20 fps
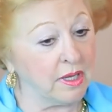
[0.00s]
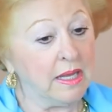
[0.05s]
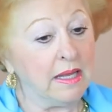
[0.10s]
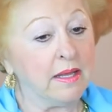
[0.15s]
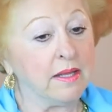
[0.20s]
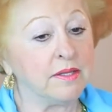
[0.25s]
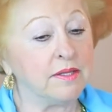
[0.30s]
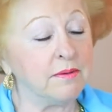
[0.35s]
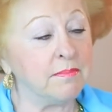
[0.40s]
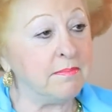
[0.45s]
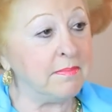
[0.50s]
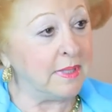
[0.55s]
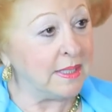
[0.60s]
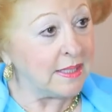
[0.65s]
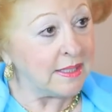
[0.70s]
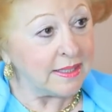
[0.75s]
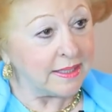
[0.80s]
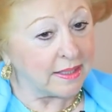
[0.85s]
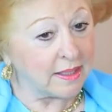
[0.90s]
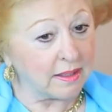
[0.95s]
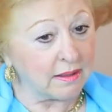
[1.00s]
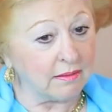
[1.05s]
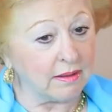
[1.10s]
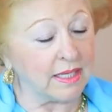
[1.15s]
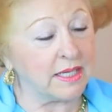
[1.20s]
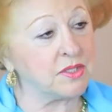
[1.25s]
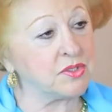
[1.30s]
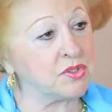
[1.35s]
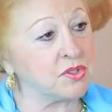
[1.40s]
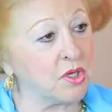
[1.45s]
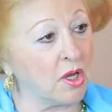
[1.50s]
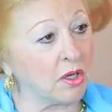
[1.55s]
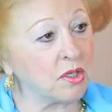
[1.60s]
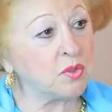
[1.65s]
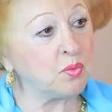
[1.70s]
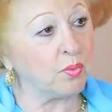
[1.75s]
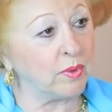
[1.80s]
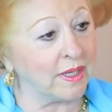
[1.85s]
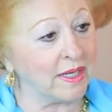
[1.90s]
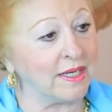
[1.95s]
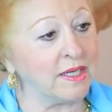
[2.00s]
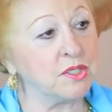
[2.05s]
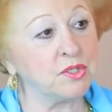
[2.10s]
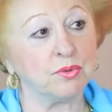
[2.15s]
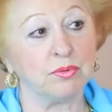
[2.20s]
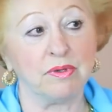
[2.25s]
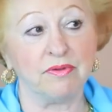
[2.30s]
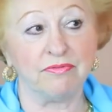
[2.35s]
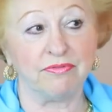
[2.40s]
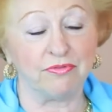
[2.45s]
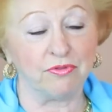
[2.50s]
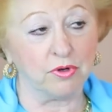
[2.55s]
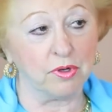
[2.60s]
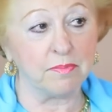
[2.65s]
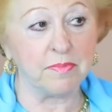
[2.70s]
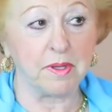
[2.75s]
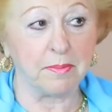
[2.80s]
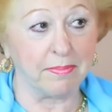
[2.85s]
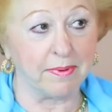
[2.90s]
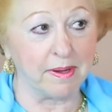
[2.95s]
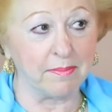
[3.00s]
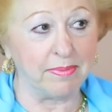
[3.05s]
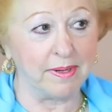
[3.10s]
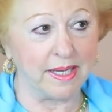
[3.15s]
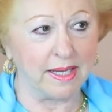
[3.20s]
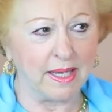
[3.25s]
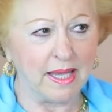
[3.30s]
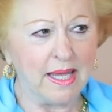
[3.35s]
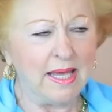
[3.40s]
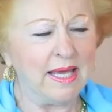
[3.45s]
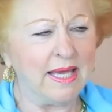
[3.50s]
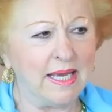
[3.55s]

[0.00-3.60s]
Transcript: Mm-hmm. The media is not willing to inform the public.